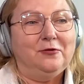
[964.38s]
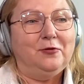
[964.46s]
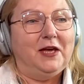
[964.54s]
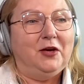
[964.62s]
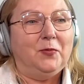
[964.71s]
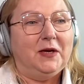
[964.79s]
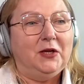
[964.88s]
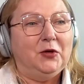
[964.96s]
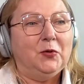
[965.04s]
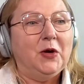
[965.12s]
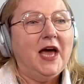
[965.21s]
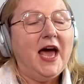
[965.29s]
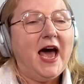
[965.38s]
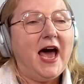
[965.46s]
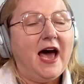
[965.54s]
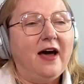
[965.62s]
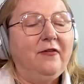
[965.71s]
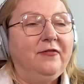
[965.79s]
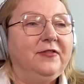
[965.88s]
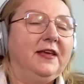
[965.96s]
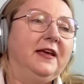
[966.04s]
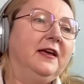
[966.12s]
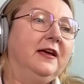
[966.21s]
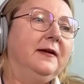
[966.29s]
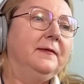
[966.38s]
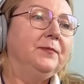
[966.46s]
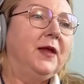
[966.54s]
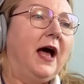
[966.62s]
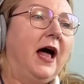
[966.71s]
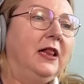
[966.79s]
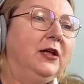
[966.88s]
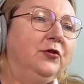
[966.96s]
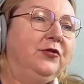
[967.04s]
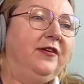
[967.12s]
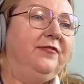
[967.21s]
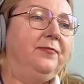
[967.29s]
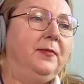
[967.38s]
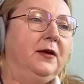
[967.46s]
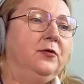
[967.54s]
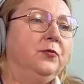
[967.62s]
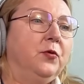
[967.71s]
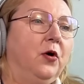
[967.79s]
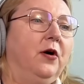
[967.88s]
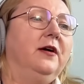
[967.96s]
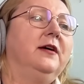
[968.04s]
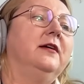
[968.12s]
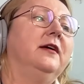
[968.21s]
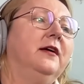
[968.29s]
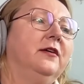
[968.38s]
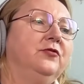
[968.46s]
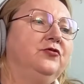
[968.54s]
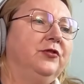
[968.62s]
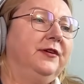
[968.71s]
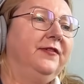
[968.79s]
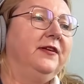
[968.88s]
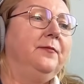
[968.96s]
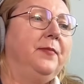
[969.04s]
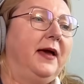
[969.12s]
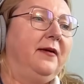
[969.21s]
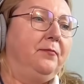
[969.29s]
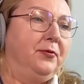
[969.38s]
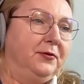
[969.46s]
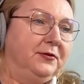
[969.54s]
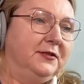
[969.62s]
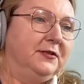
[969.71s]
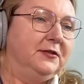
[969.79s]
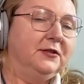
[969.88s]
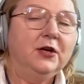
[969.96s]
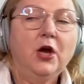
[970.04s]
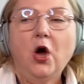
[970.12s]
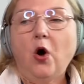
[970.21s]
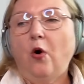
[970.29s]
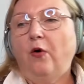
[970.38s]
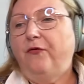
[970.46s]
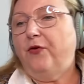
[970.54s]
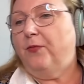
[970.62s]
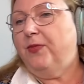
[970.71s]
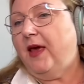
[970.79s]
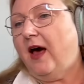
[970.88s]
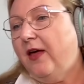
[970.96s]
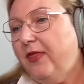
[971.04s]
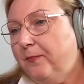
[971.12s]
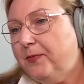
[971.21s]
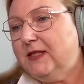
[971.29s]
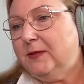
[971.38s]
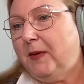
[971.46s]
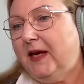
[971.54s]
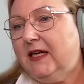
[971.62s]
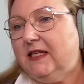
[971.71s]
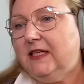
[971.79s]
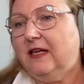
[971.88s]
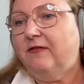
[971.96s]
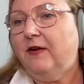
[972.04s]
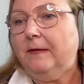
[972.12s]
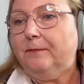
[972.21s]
So like when you have the algorithmic work driven by a person, or from the other perspective,